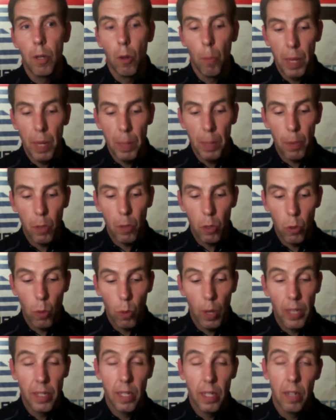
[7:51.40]
People
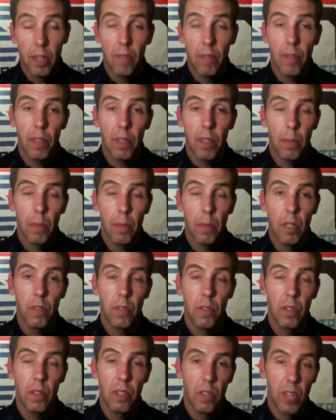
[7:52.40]
who identify
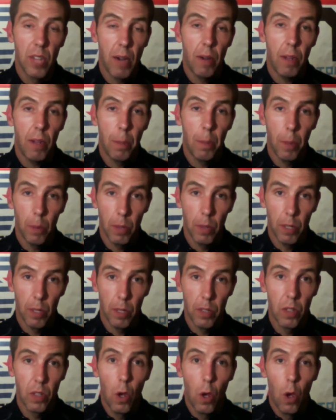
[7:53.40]
themselves as desiring a
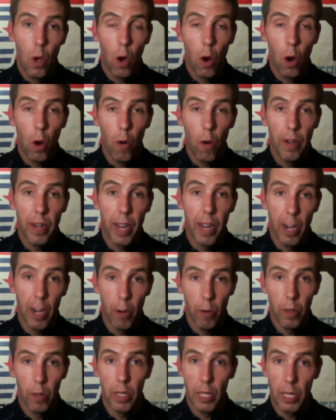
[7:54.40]
bonus are
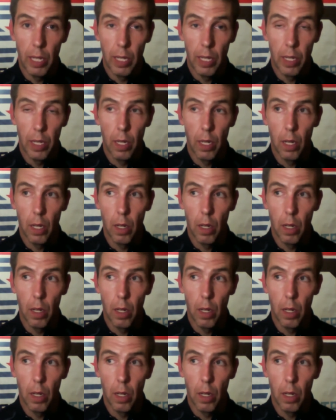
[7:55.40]
inherently